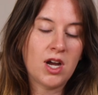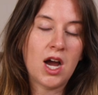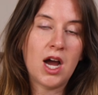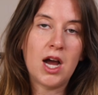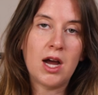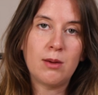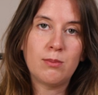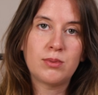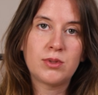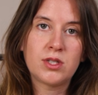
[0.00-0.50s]

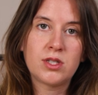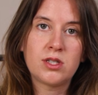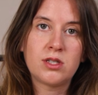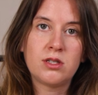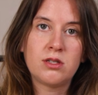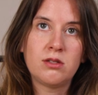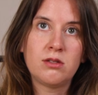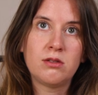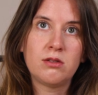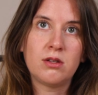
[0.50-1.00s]

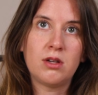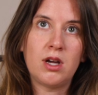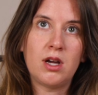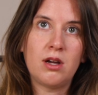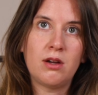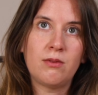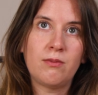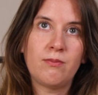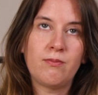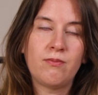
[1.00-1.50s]
cups,
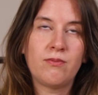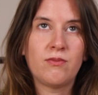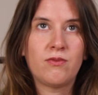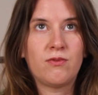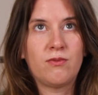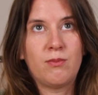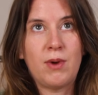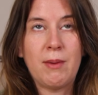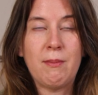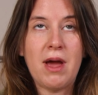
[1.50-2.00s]

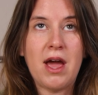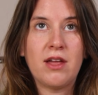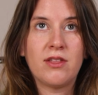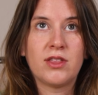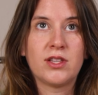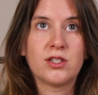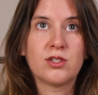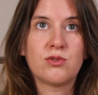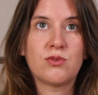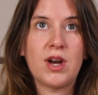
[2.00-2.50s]
if my math
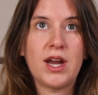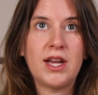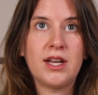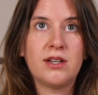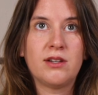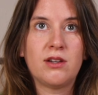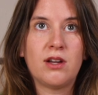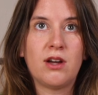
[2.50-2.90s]
is right,